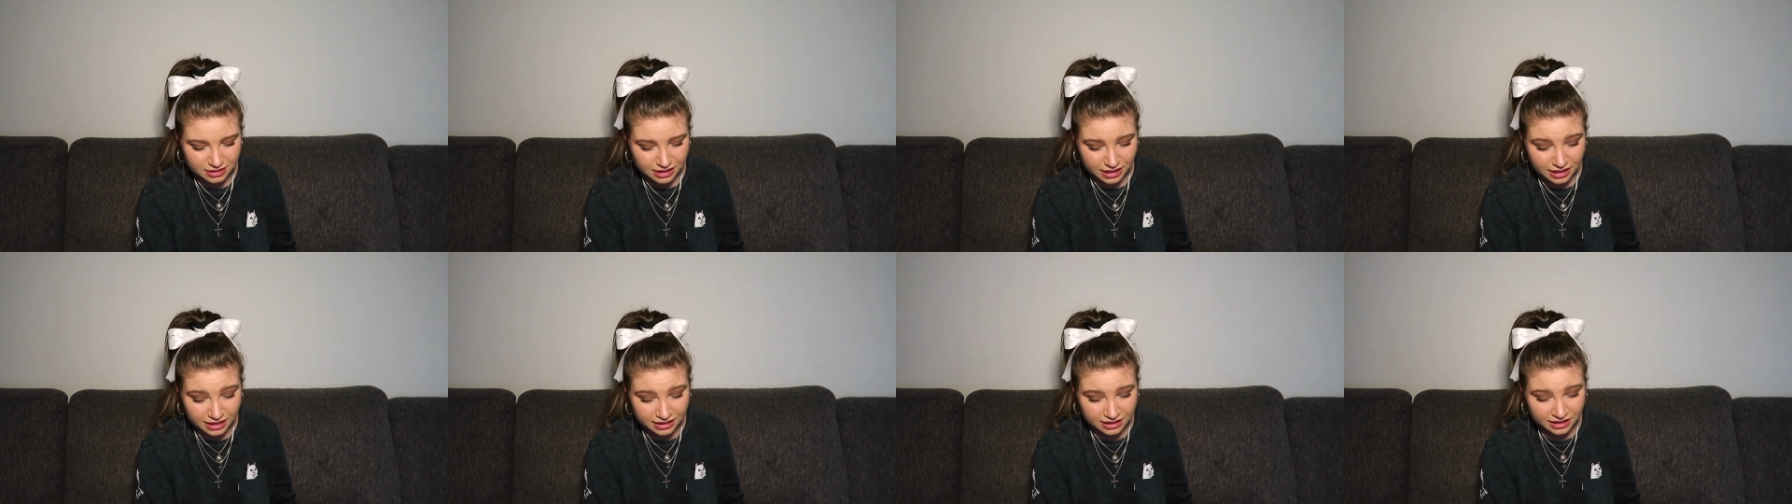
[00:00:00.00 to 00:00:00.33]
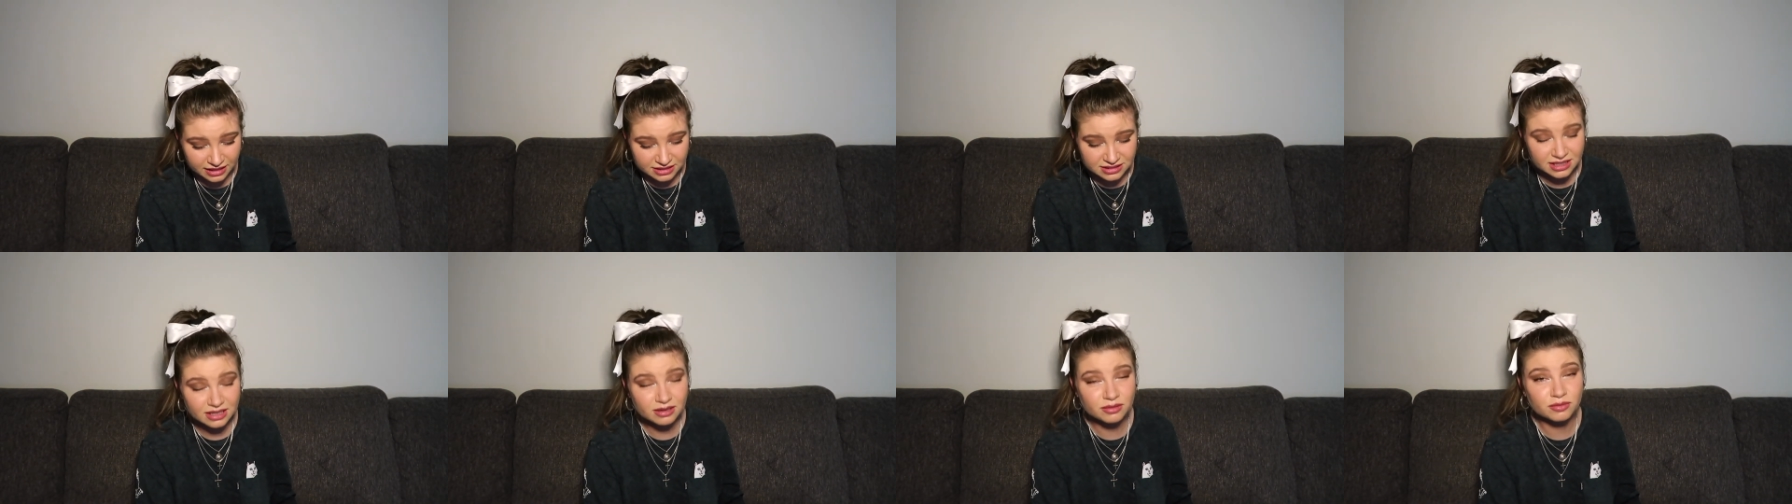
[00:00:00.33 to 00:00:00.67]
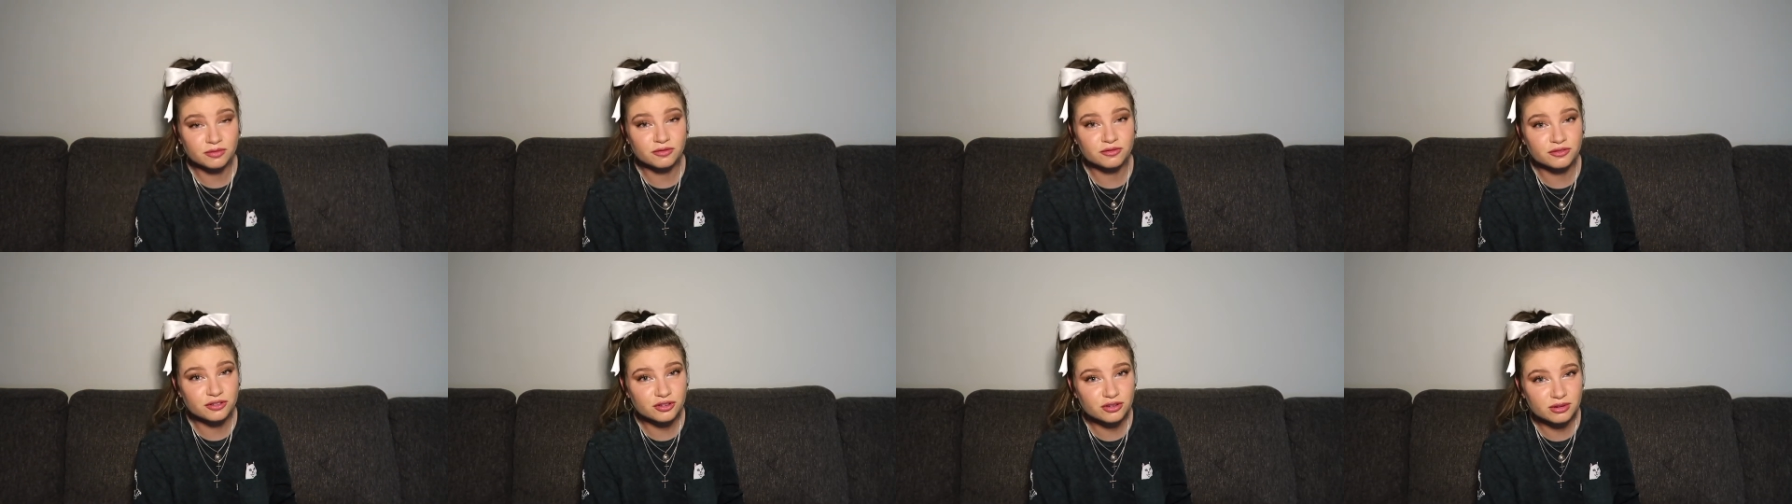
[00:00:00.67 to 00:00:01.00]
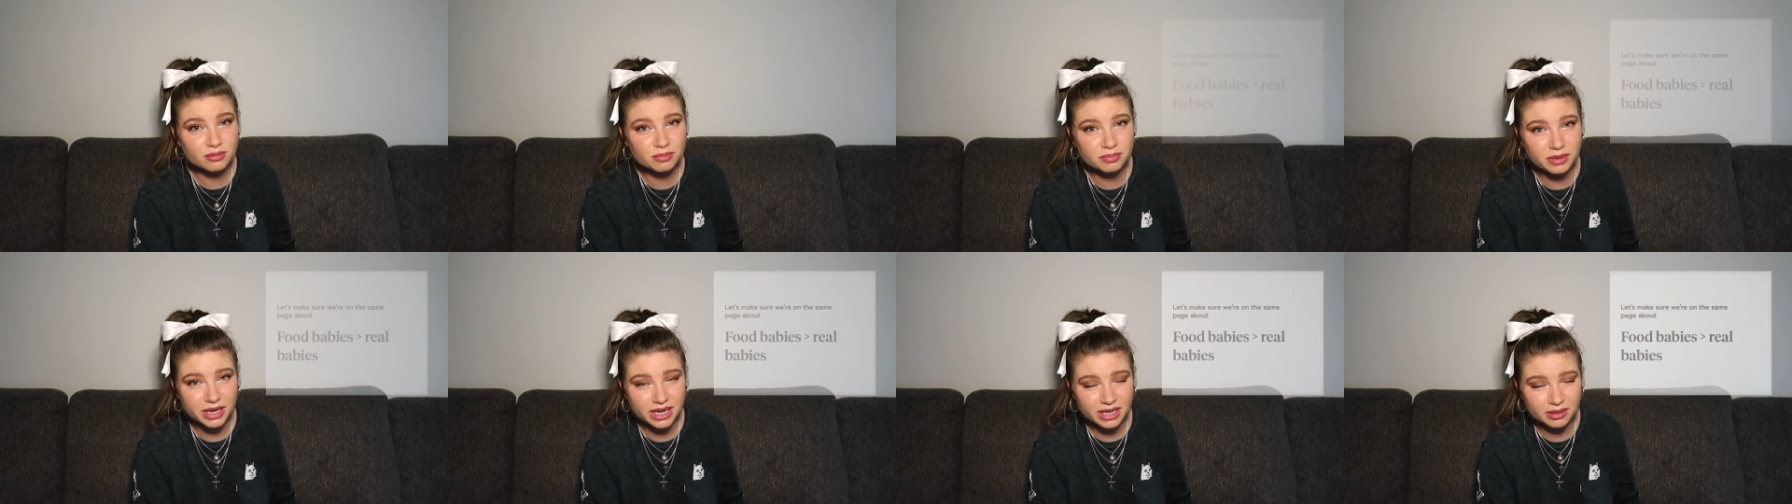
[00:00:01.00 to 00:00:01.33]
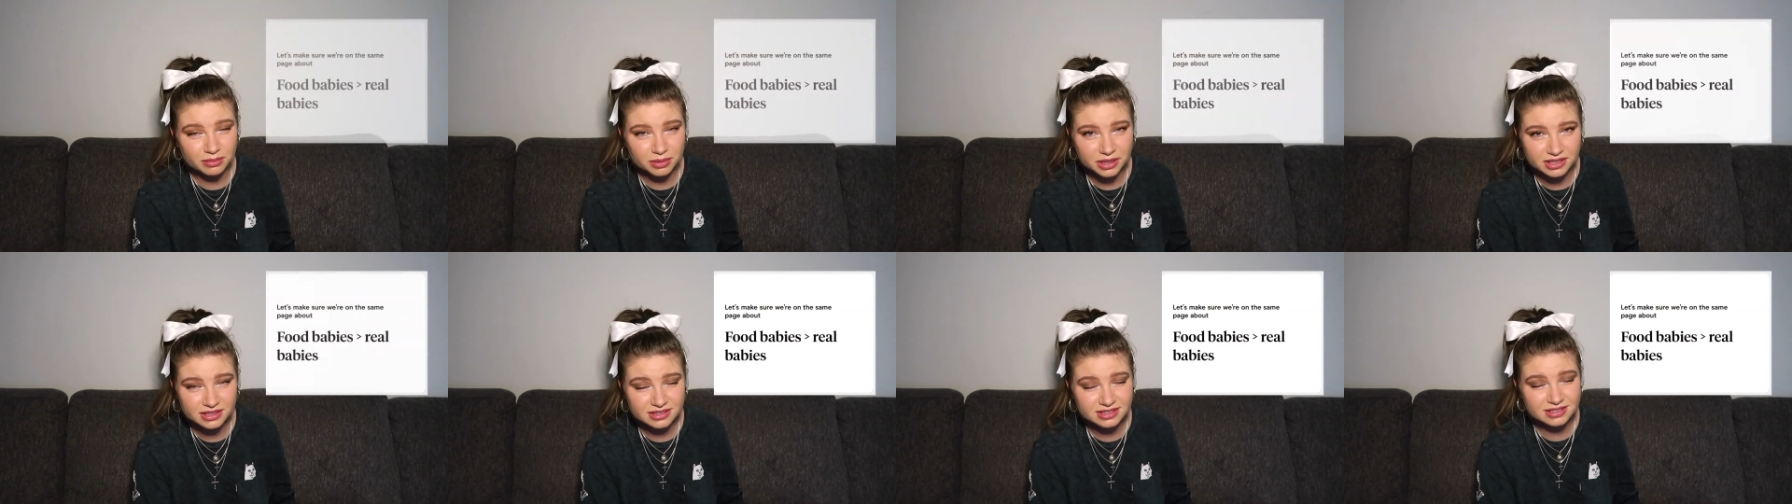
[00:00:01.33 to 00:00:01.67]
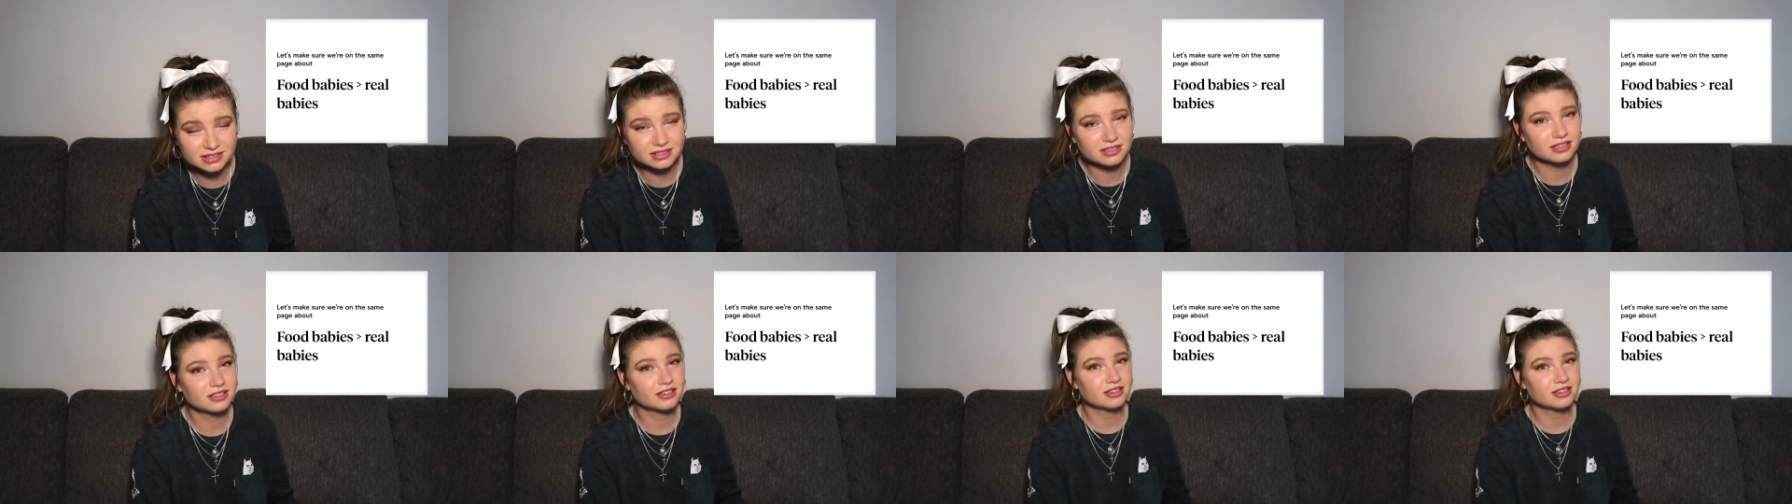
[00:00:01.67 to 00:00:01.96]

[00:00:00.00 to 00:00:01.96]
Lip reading: And I said food babies